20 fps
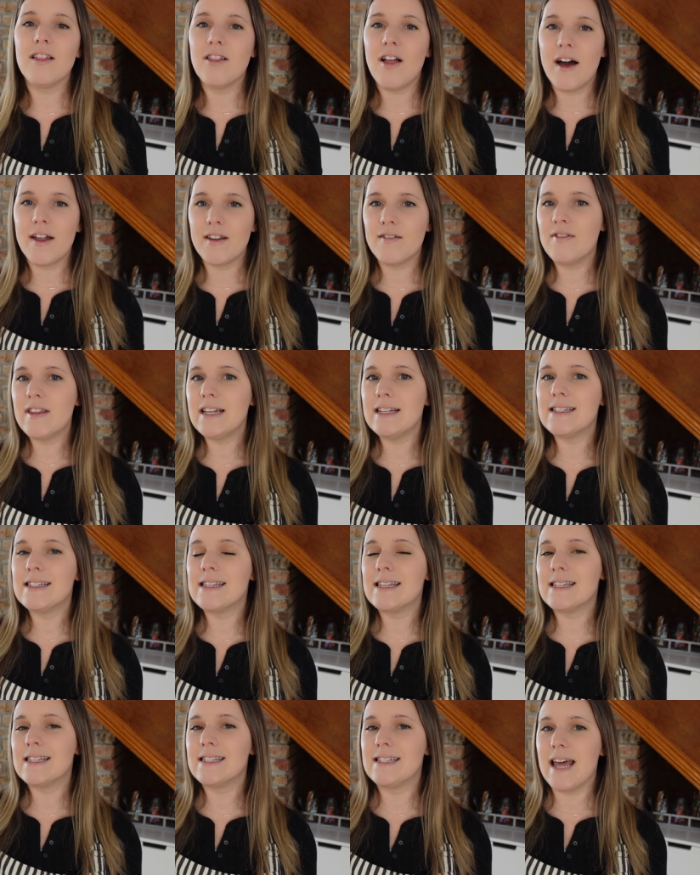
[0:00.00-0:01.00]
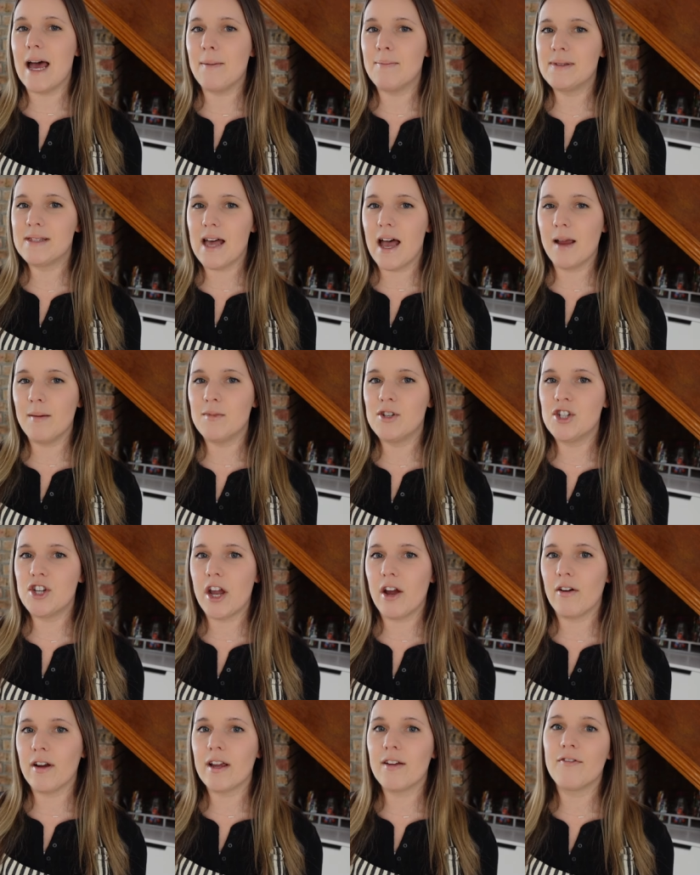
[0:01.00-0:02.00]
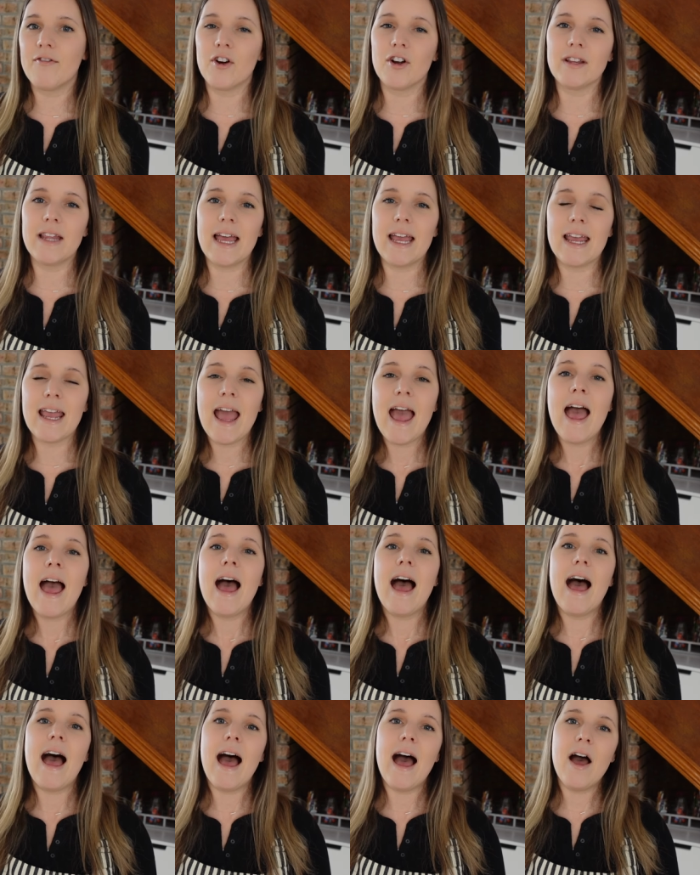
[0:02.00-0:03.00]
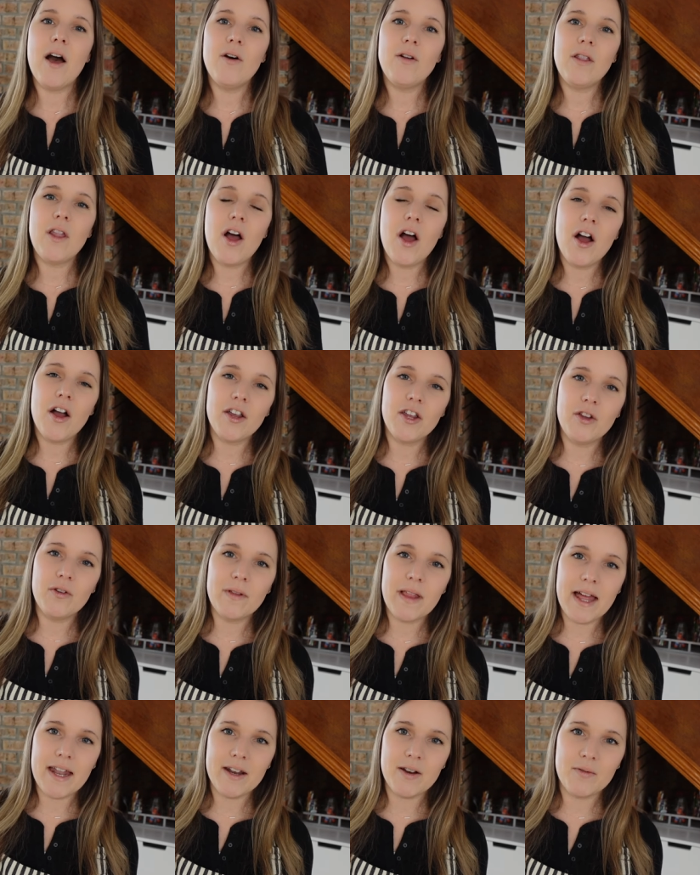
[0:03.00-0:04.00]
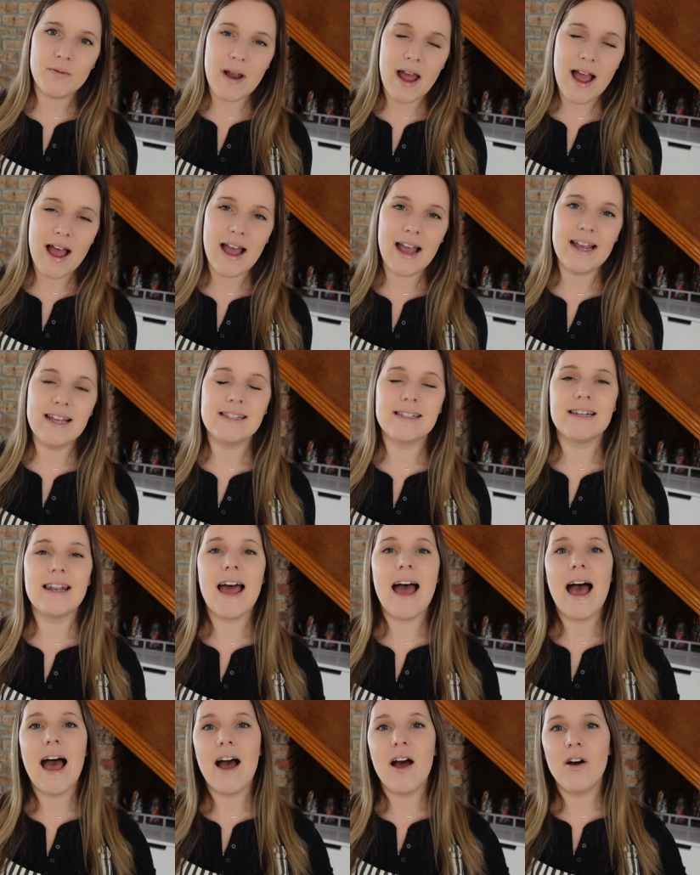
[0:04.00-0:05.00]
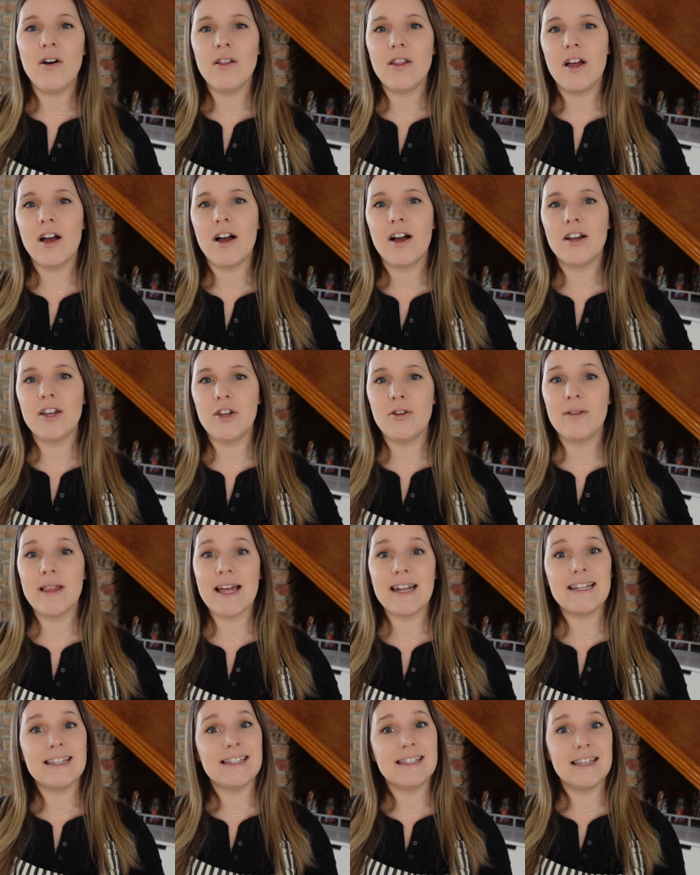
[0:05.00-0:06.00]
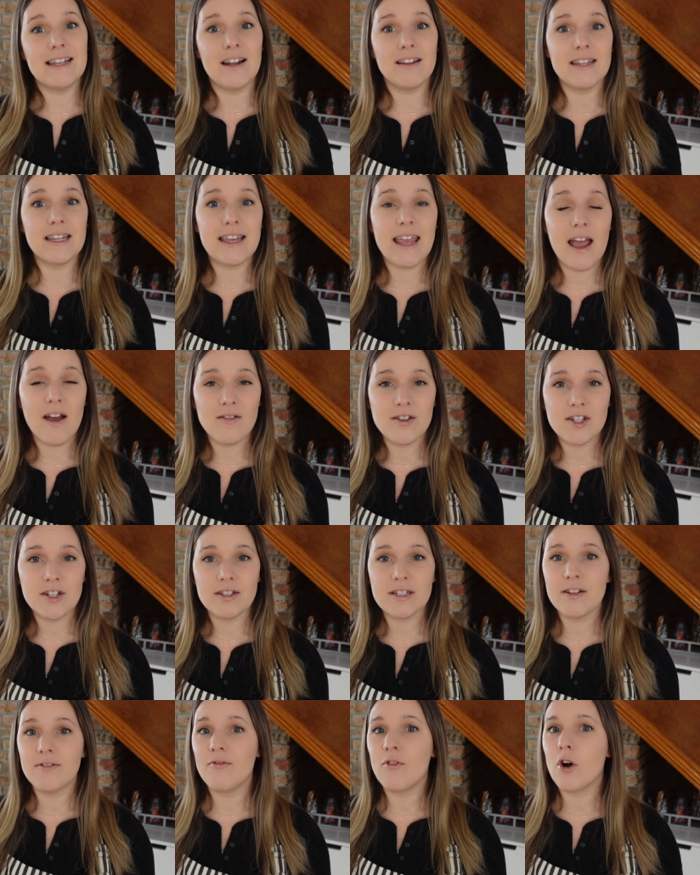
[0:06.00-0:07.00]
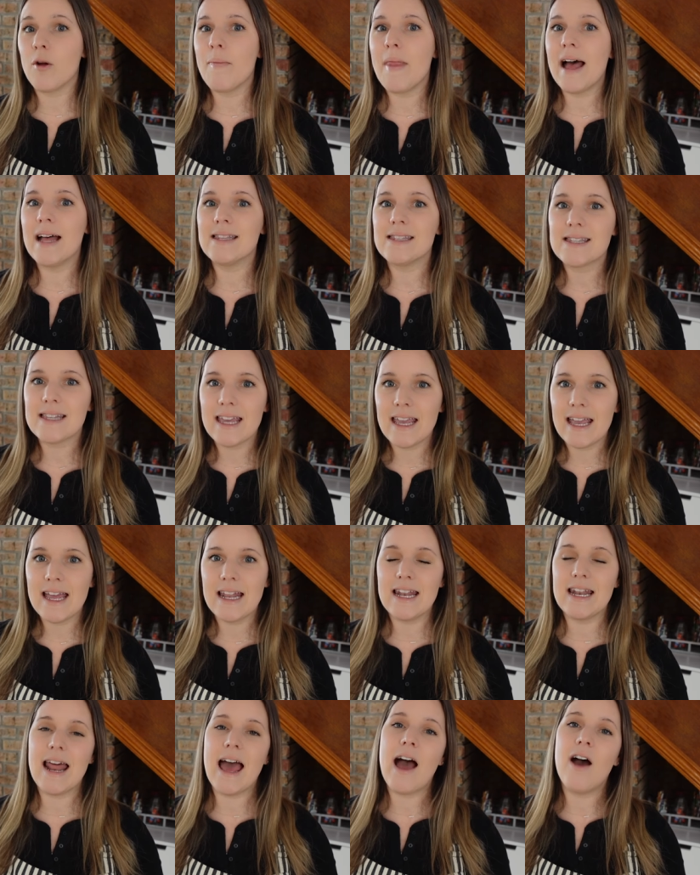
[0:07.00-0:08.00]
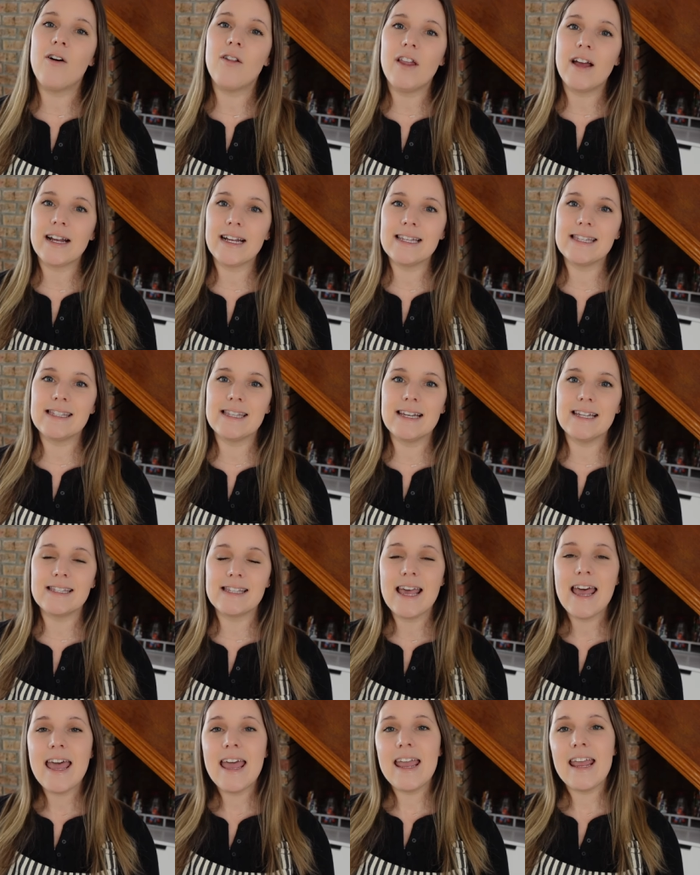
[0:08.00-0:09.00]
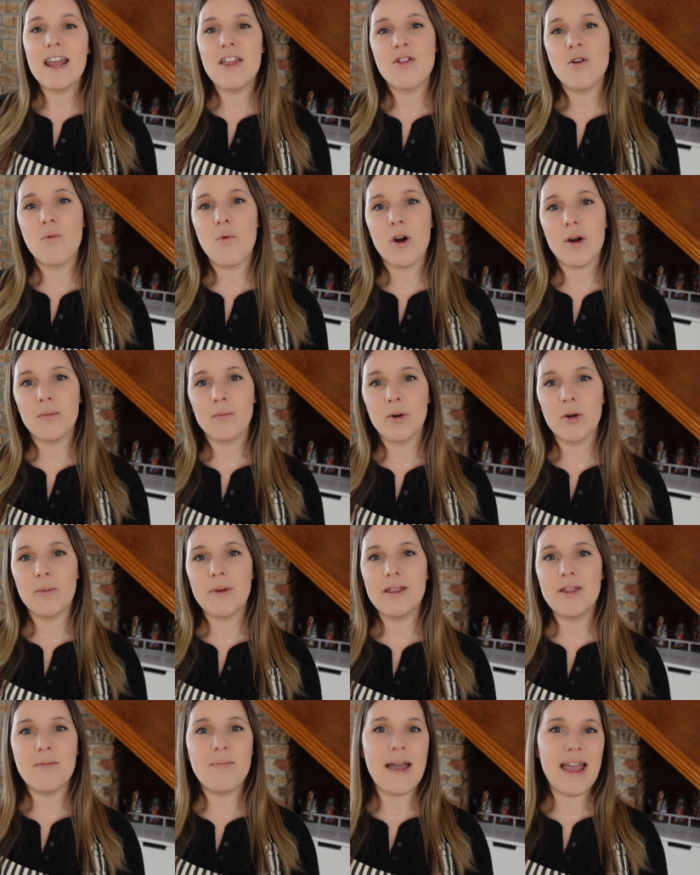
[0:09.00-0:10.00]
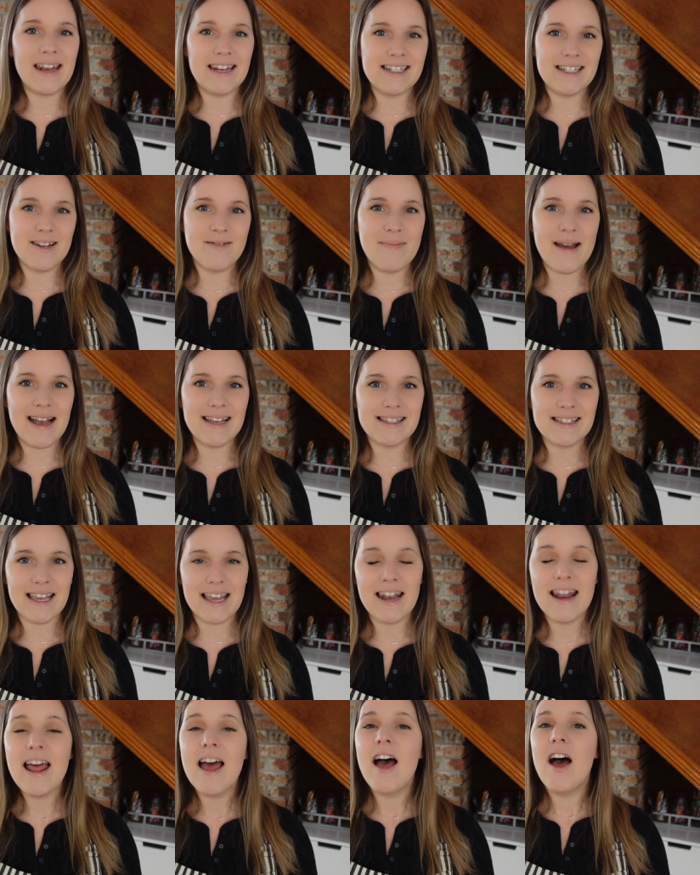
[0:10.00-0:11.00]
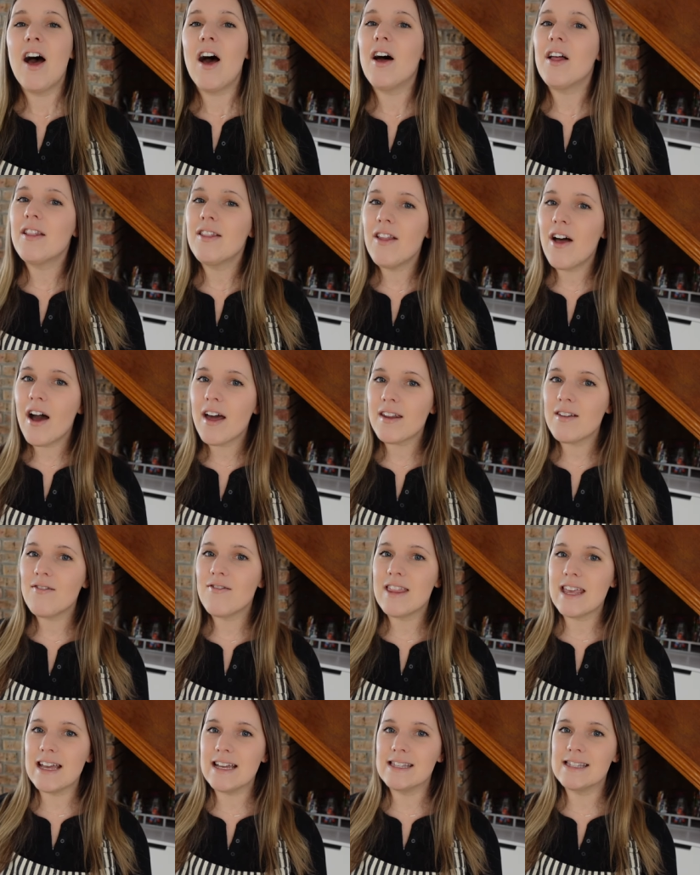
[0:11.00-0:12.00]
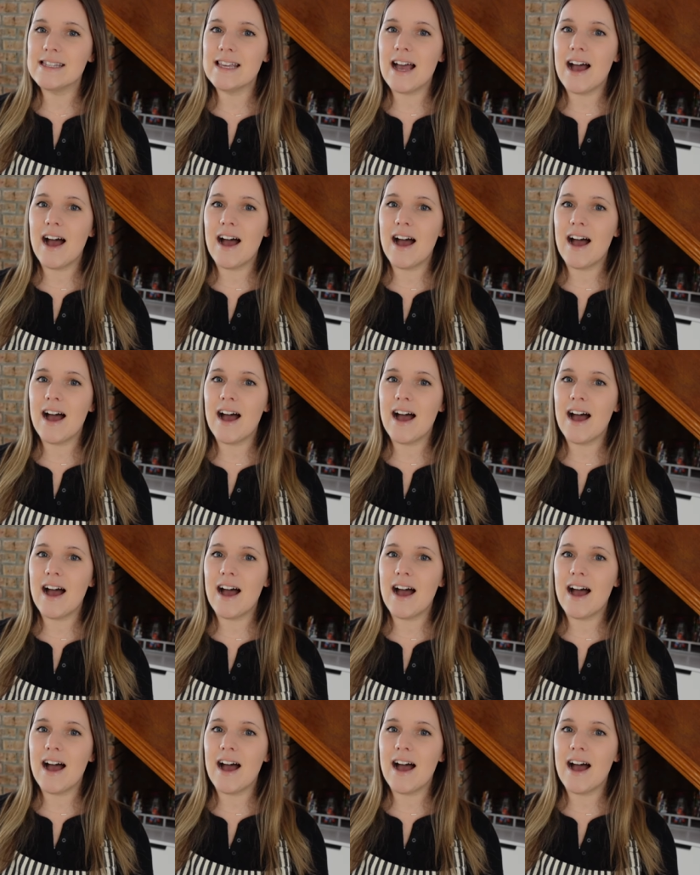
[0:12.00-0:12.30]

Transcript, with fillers: lot of these steps I'm sharing for like how long you let it rise and how long you let it sit on the counter to form that skin and how long it sits in the warm room in the banneton basket. A lot of this